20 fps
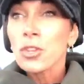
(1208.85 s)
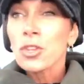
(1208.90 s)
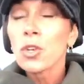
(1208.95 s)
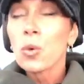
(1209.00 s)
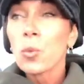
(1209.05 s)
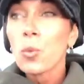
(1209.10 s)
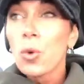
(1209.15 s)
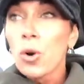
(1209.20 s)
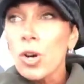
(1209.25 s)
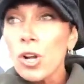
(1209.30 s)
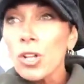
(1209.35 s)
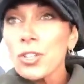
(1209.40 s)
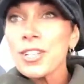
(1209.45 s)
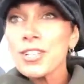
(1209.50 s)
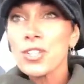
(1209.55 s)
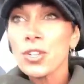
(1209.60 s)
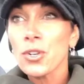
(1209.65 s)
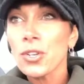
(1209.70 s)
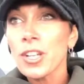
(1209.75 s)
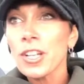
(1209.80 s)
The world
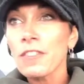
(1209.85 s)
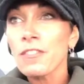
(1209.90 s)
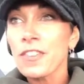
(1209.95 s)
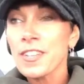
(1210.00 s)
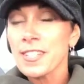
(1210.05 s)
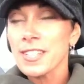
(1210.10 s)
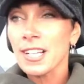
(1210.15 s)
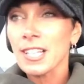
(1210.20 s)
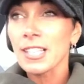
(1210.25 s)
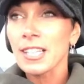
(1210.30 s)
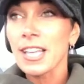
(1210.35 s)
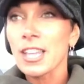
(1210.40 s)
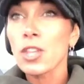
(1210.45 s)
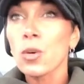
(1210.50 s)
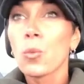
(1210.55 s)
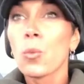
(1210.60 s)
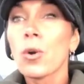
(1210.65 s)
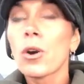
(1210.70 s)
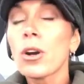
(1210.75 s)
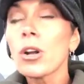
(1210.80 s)
is hurting physically.
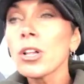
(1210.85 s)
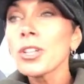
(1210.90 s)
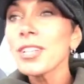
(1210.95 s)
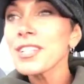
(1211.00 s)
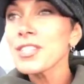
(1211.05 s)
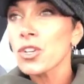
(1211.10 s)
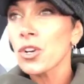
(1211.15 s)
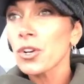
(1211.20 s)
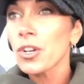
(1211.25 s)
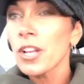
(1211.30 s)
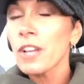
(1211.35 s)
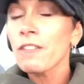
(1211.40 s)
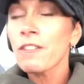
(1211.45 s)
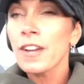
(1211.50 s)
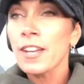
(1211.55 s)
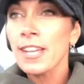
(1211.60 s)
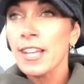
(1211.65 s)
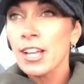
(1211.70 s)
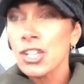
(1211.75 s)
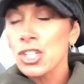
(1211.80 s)
The world is hurting
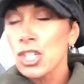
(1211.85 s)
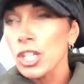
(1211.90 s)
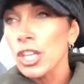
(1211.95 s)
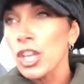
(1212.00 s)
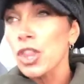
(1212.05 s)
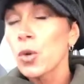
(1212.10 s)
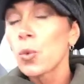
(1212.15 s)
financially.